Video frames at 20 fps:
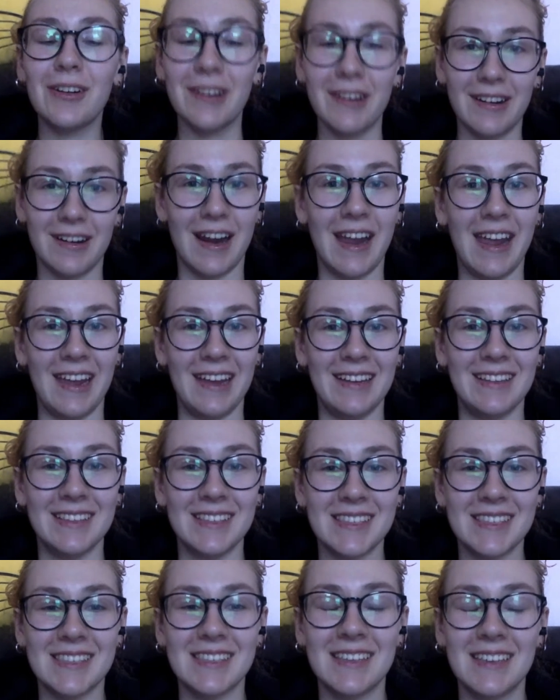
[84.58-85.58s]
your
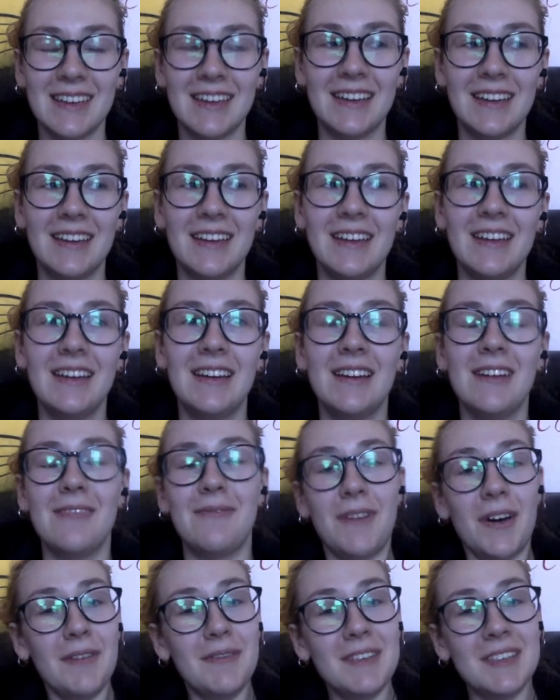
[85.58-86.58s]
hands.
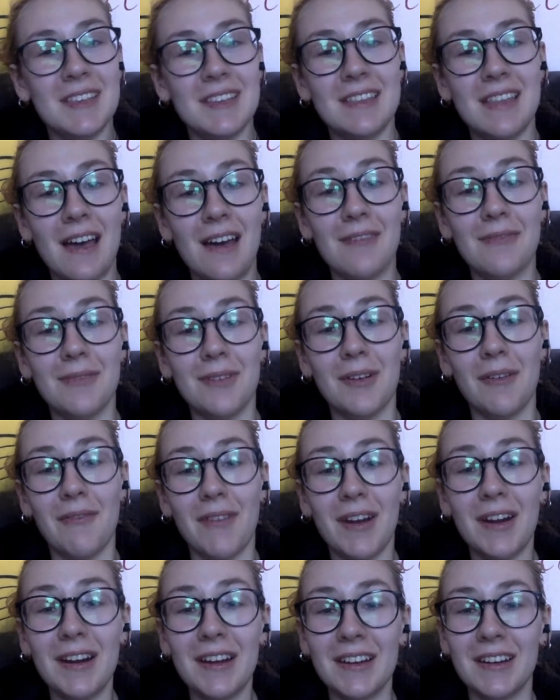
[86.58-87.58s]
Velvet did that for a
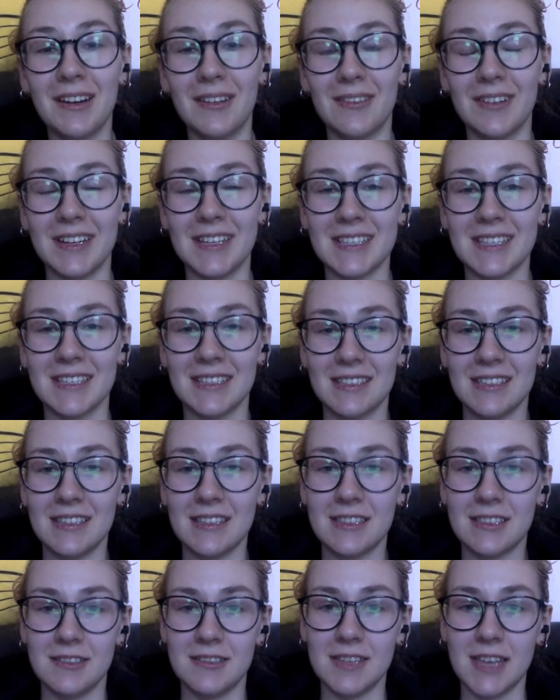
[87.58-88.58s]
very good
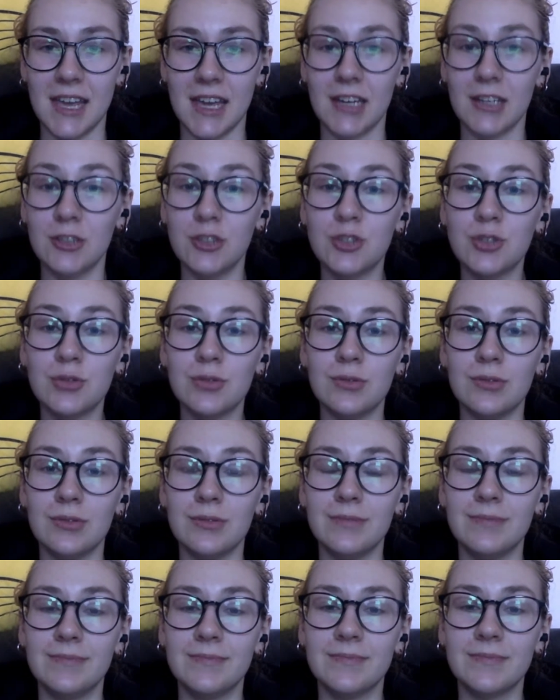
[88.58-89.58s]
reason, to take
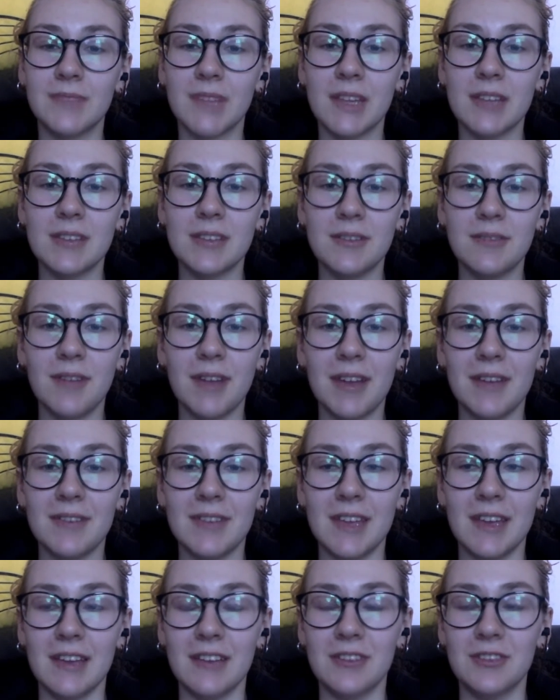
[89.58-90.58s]
control. That's her way of
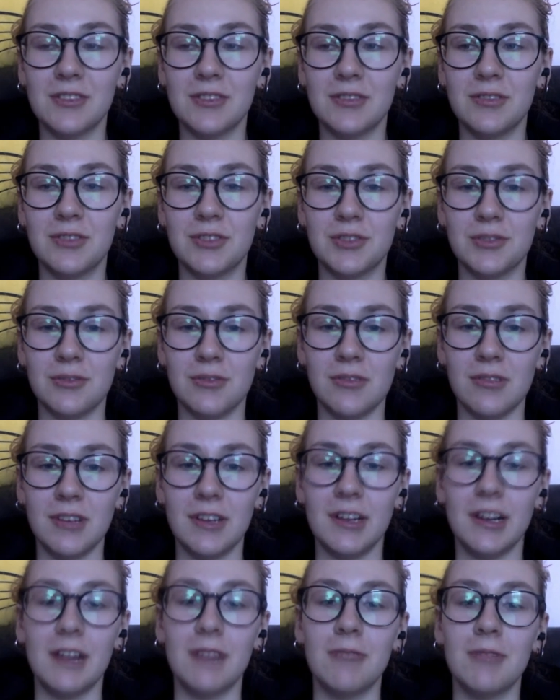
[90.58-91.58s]
taking control,
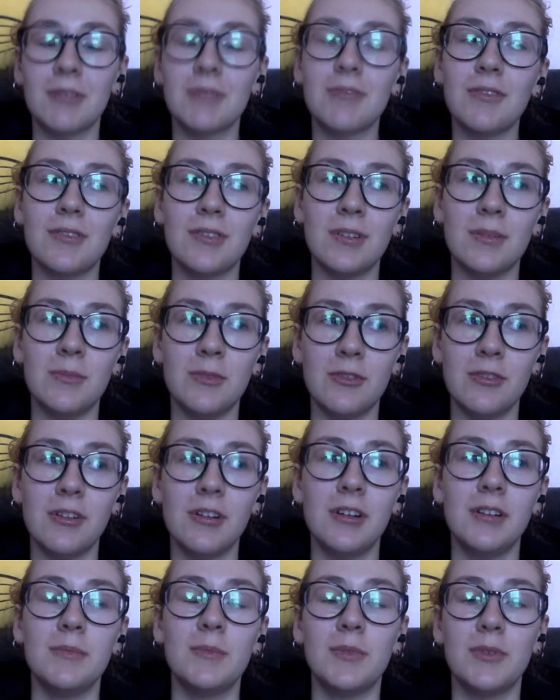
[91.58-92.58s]
and I worked with her
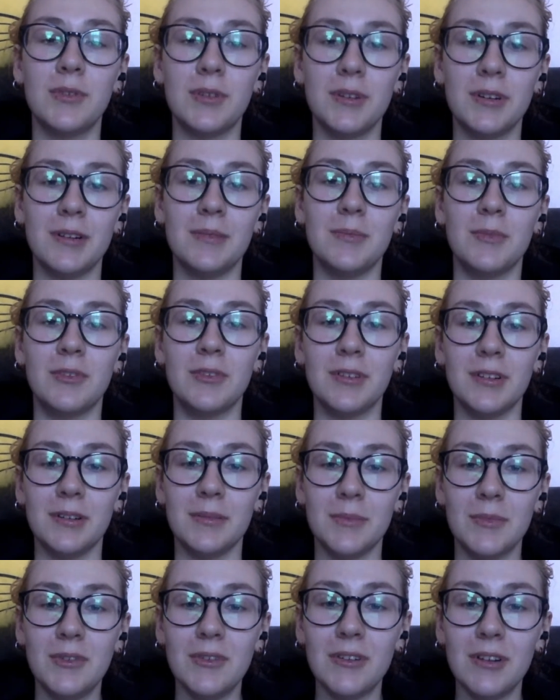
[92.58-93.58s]
more and more and more
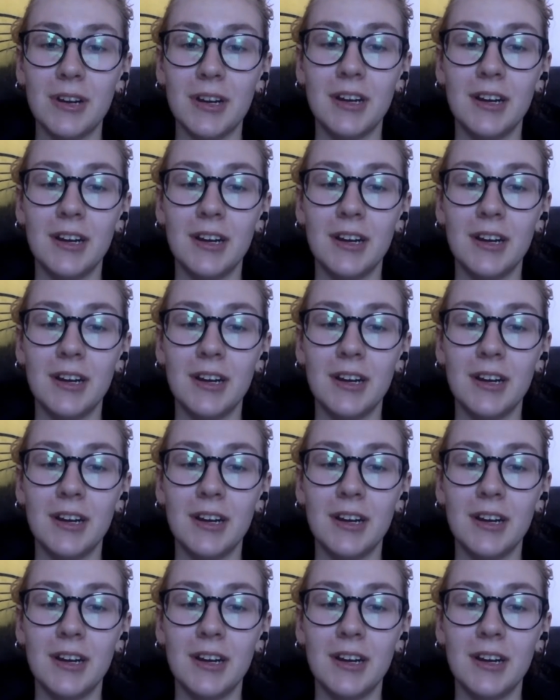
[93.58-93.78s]
and more,